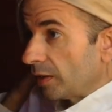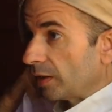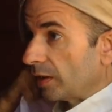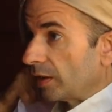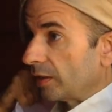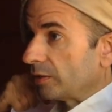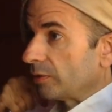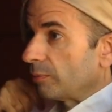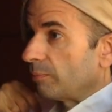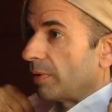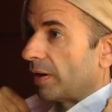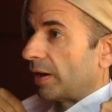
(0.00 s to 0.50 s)

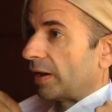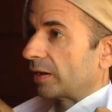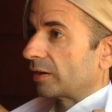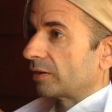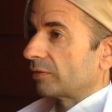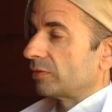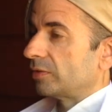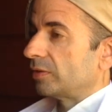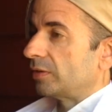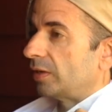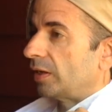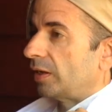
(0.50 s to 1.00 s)
at the back
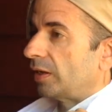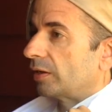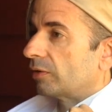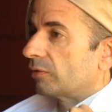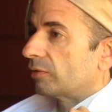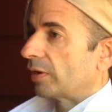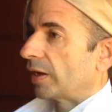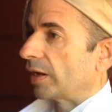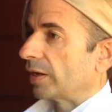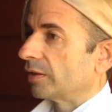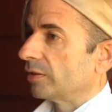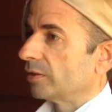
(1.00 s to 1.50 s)
of the neck
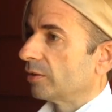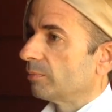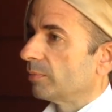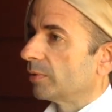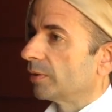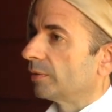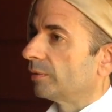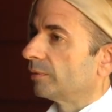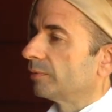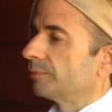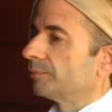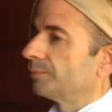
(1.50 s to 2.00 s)
right in the
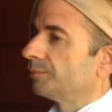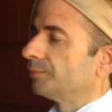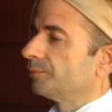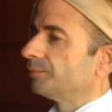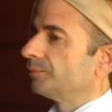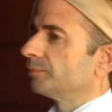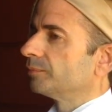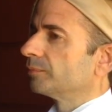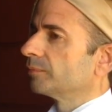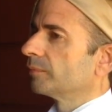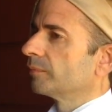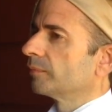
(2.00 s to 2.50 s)
middle
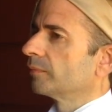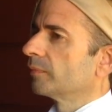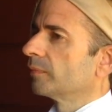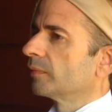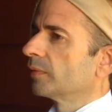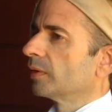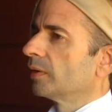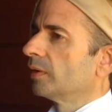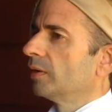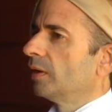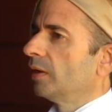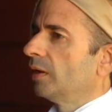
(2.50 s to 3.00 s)

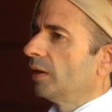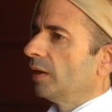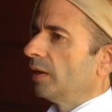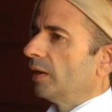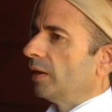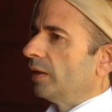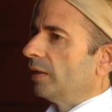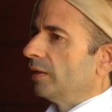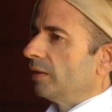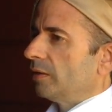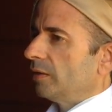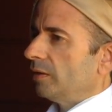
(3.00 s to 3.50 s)

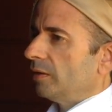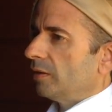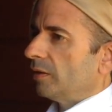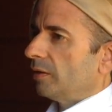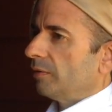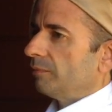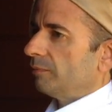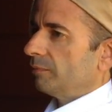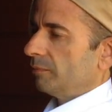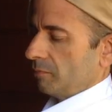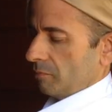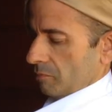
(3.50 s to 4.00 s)
and
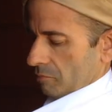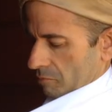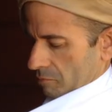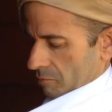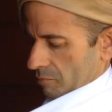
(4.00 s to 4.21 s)
then